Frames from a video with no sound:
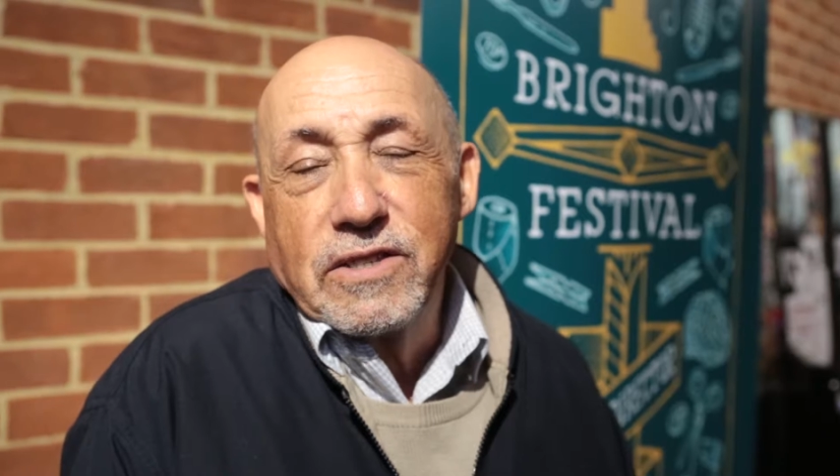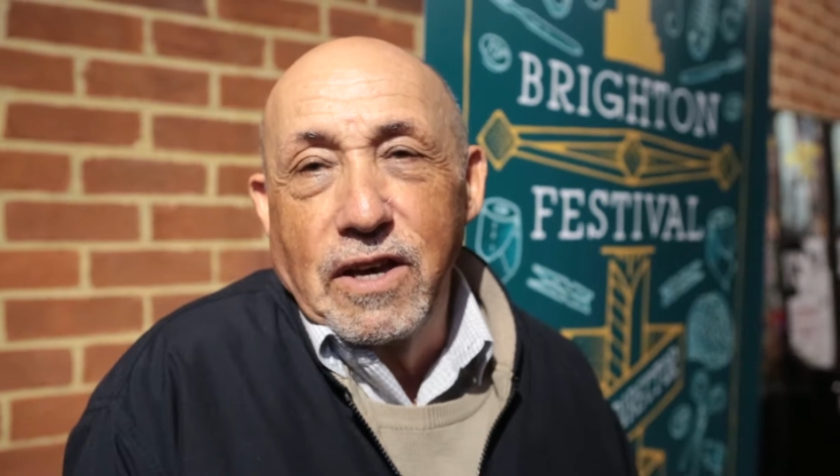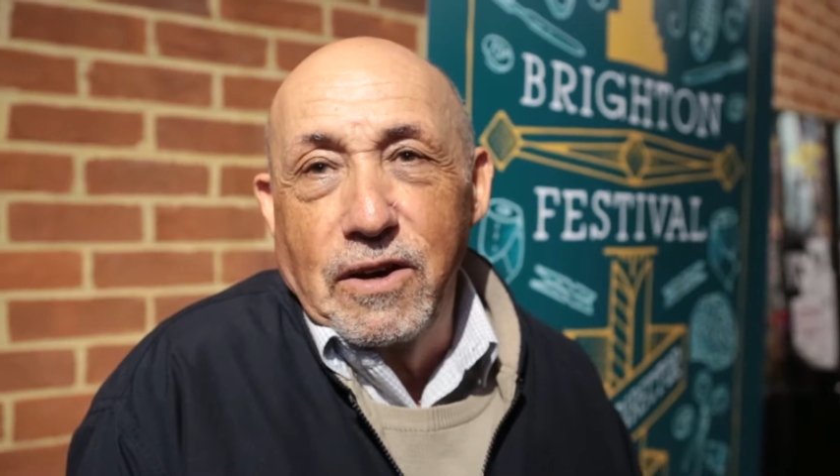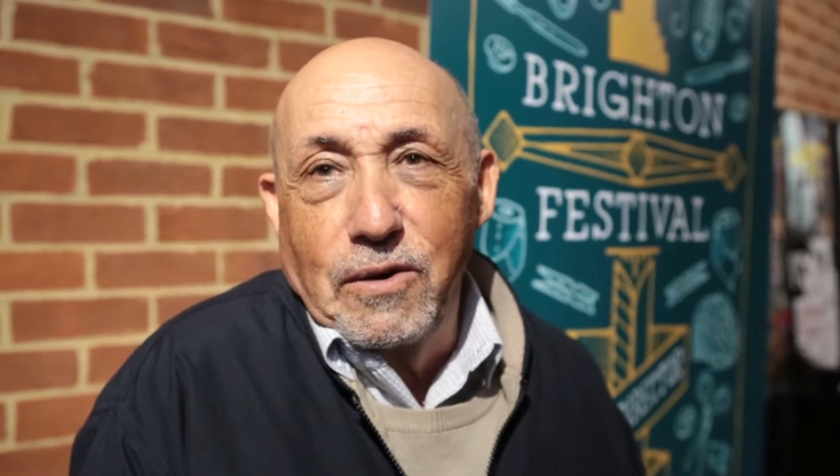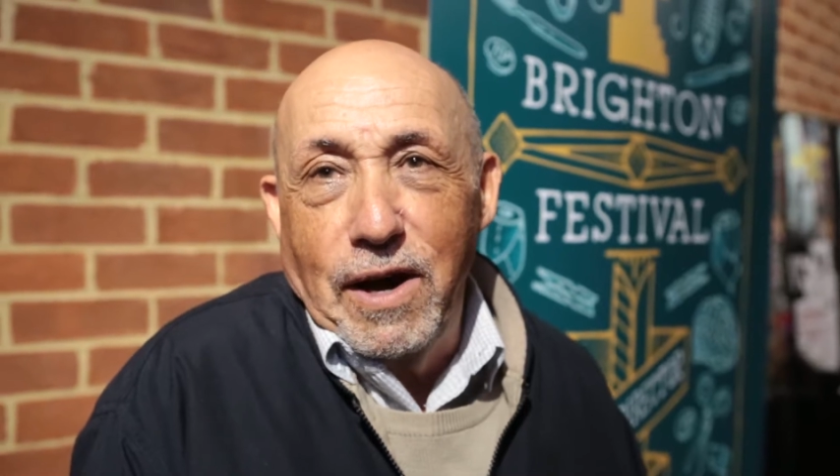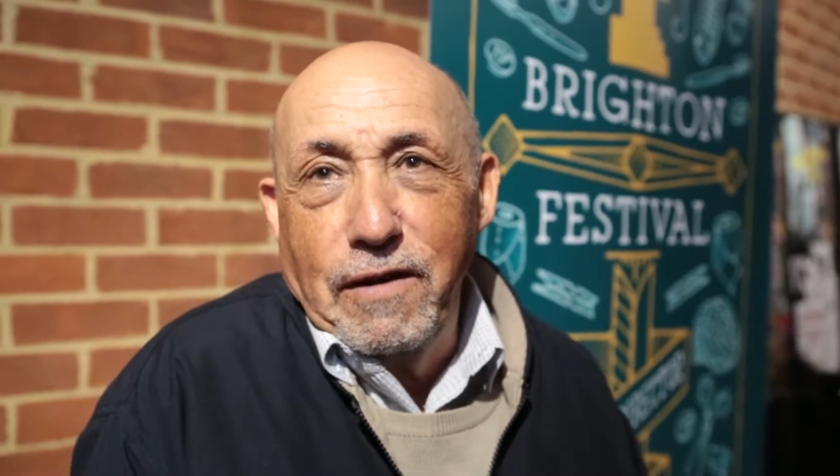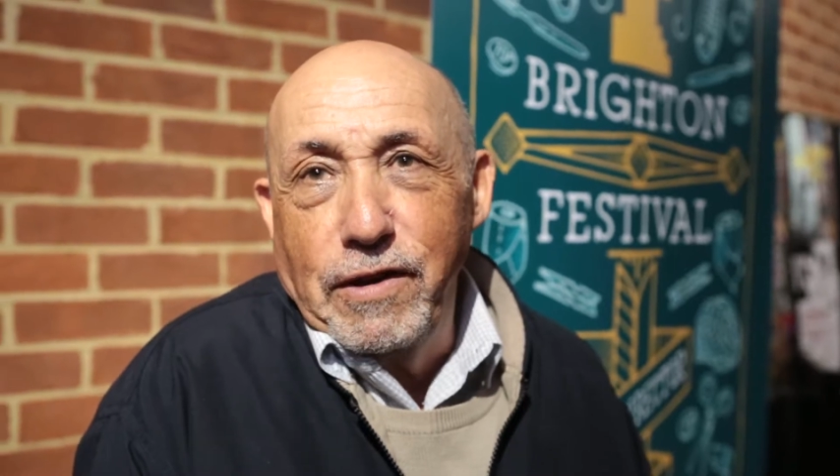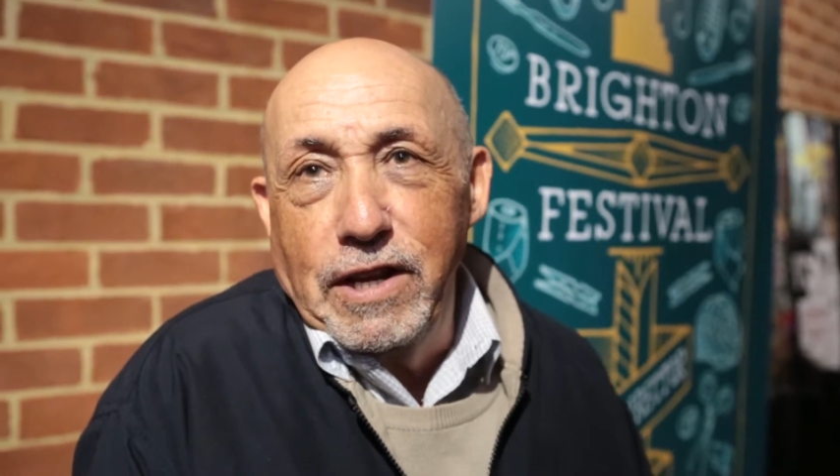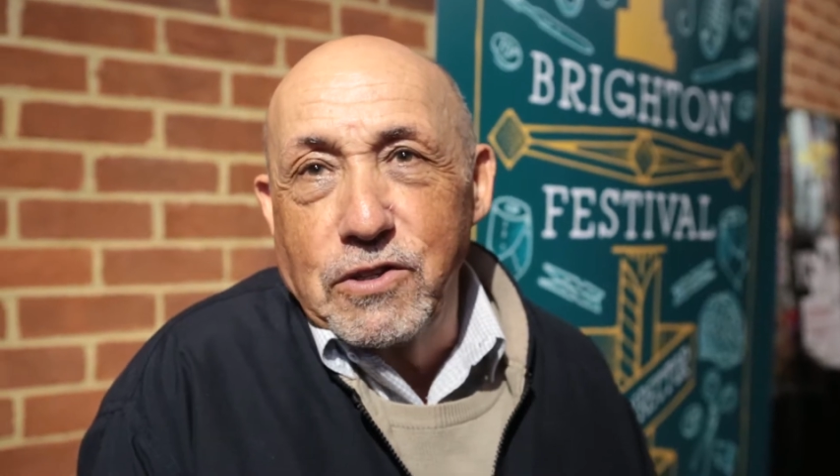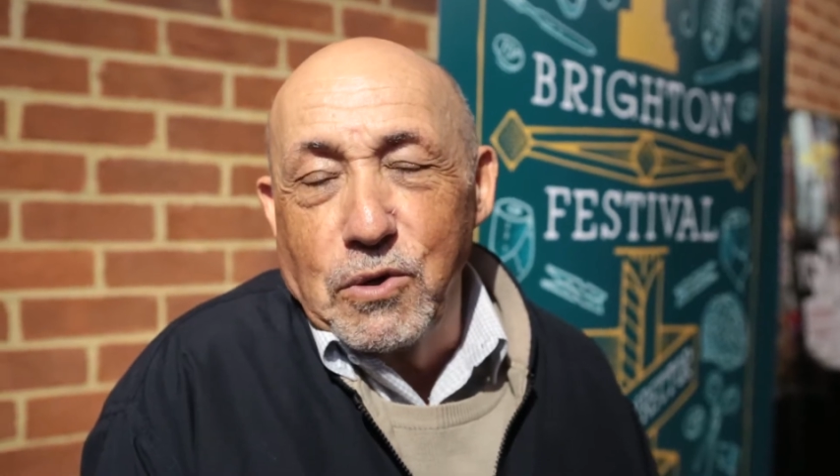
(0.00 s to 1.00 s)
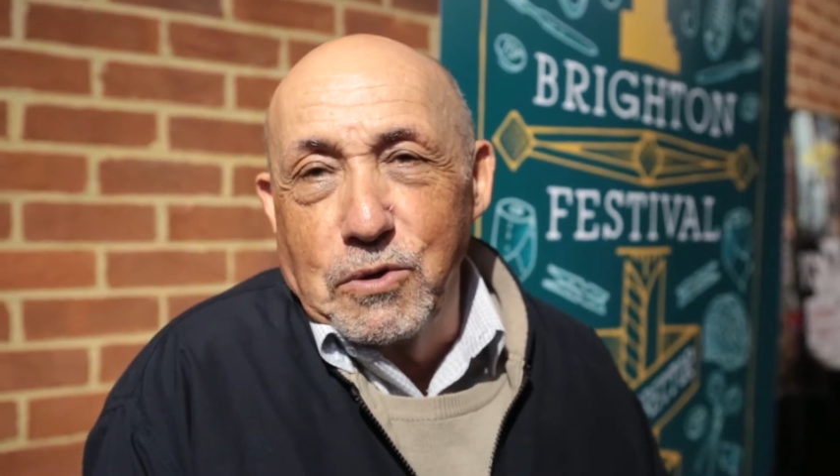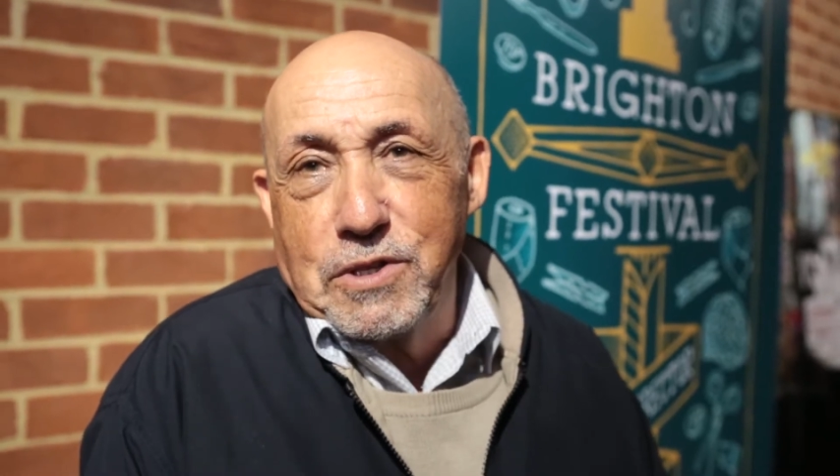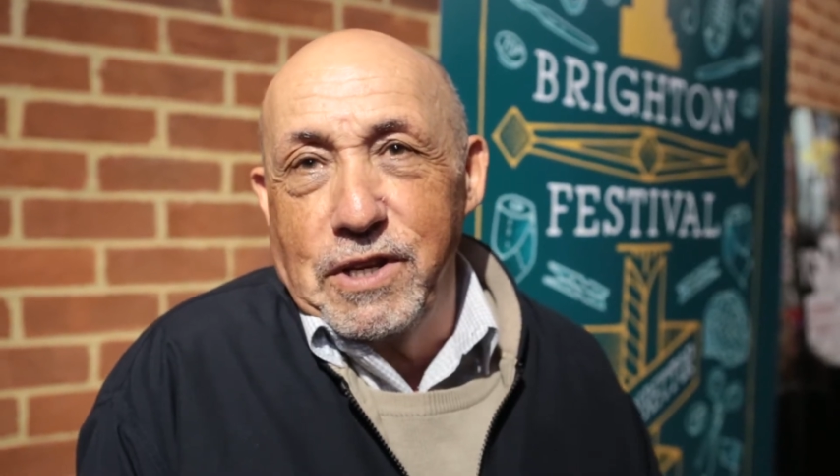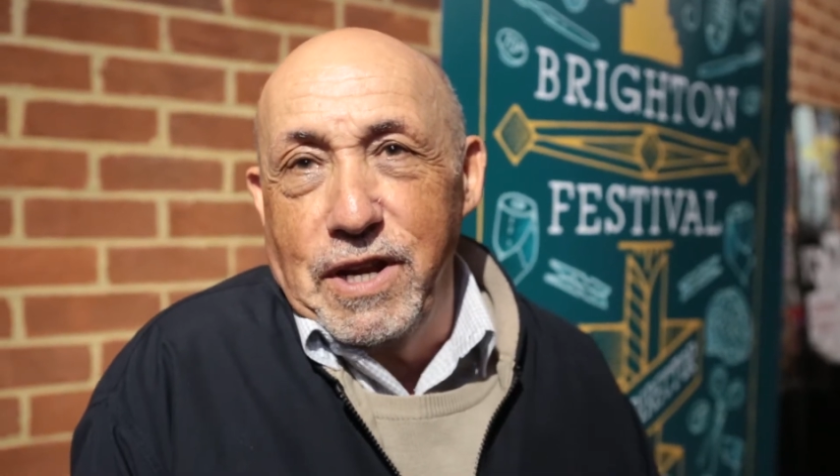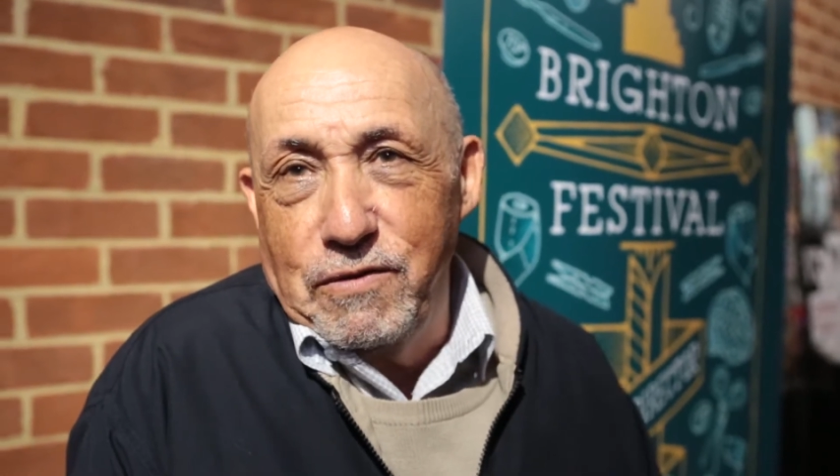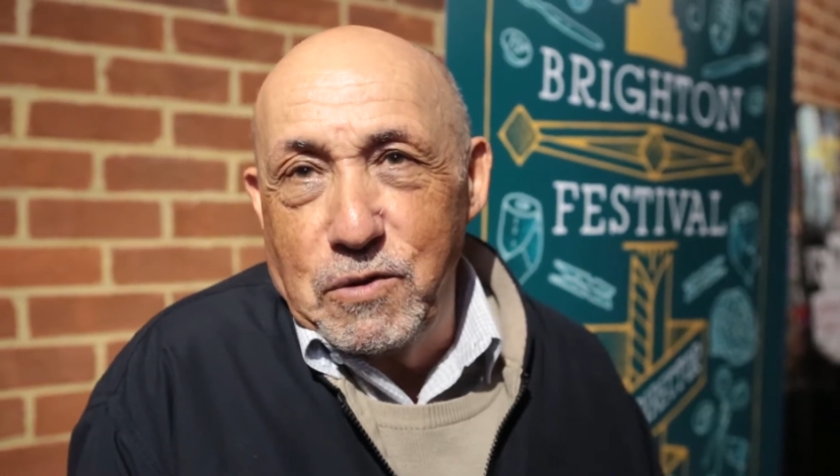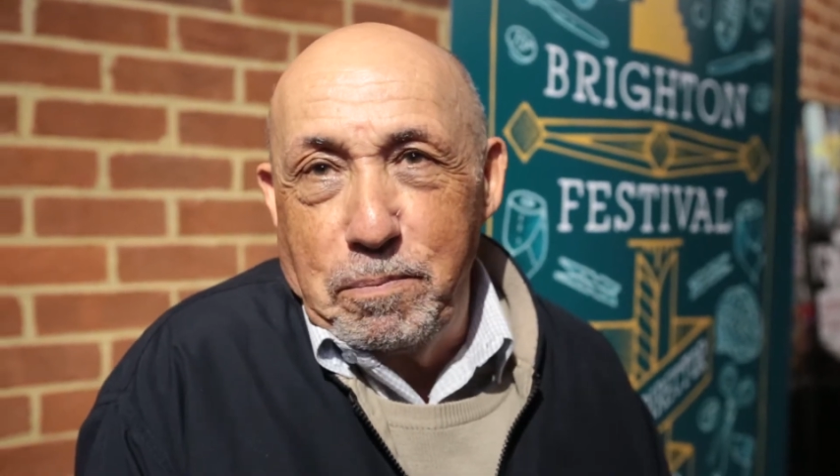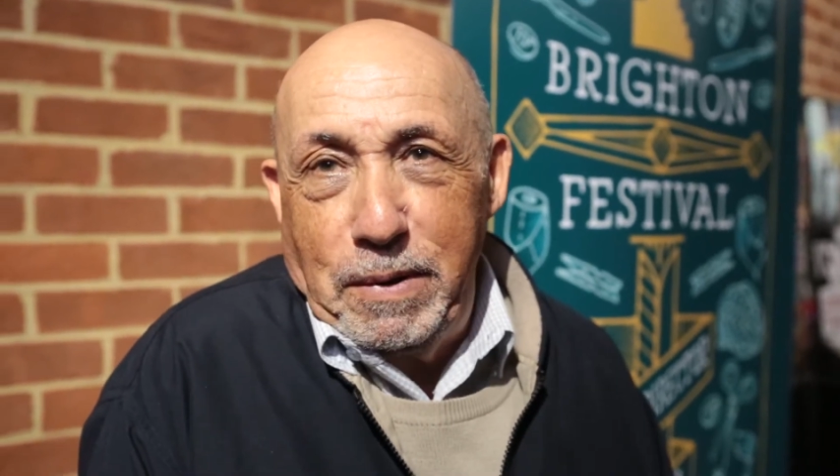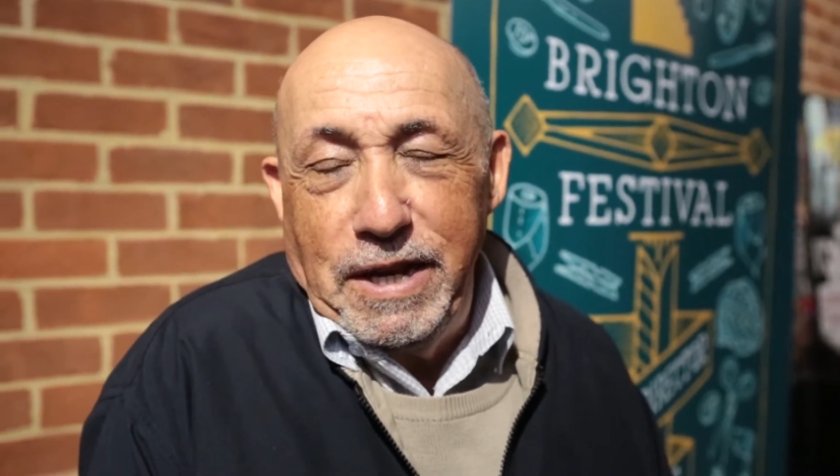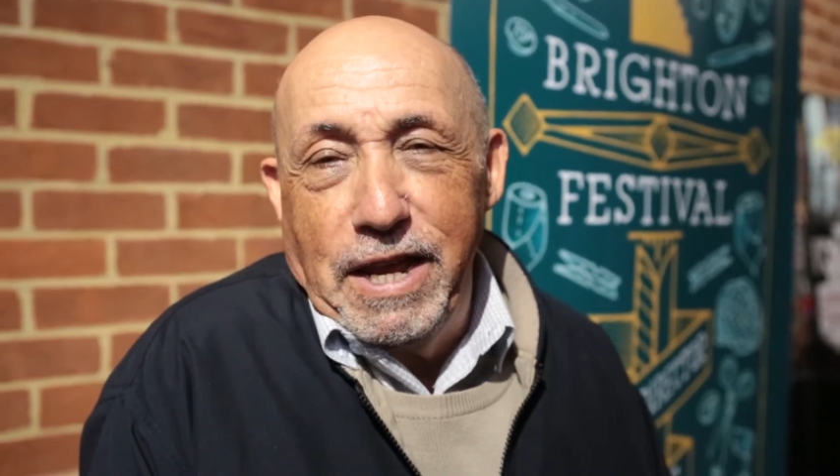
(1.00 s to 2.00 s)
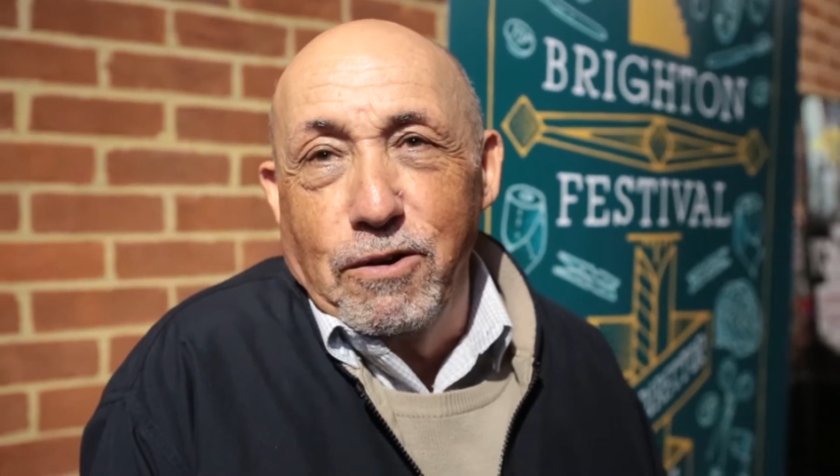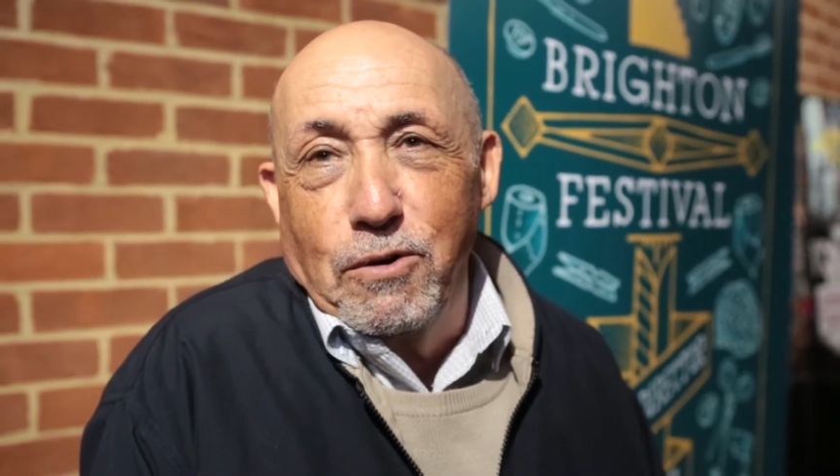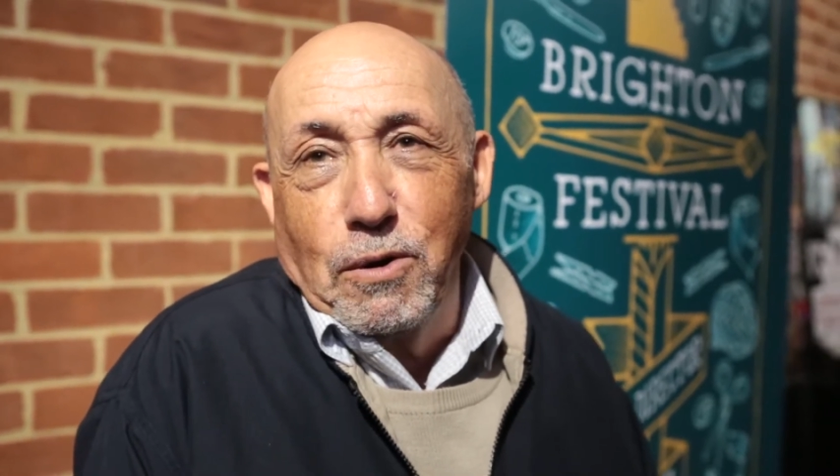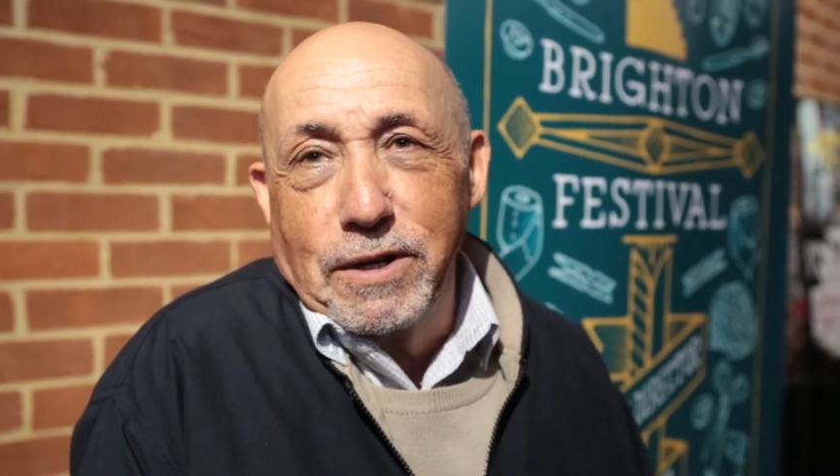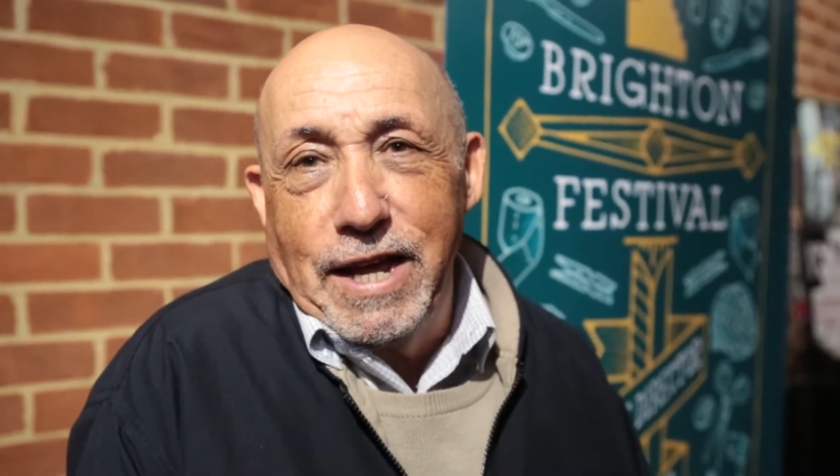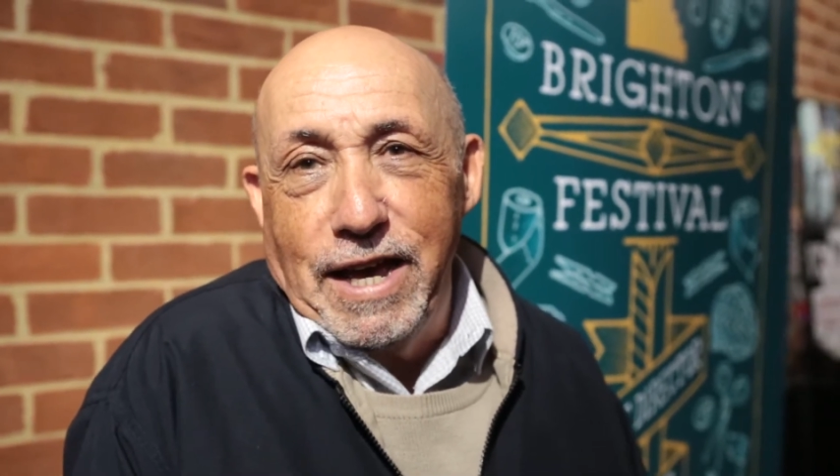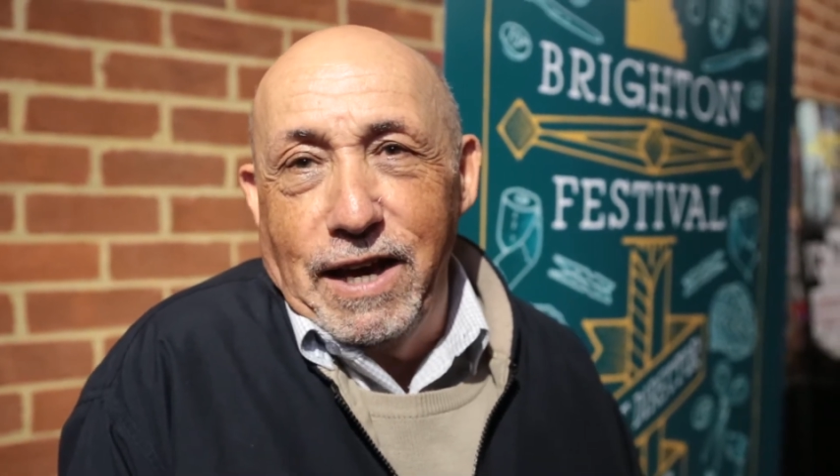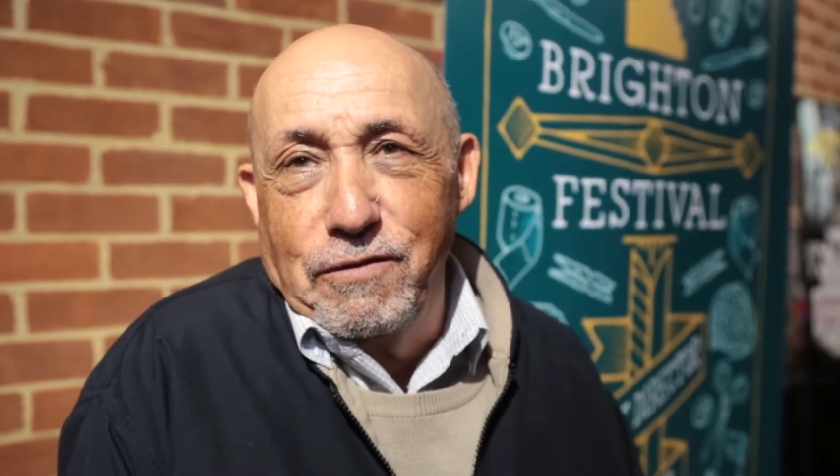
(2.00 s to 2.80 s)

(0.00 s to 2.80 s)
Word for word: so, I feel exhausted. I've been here all day.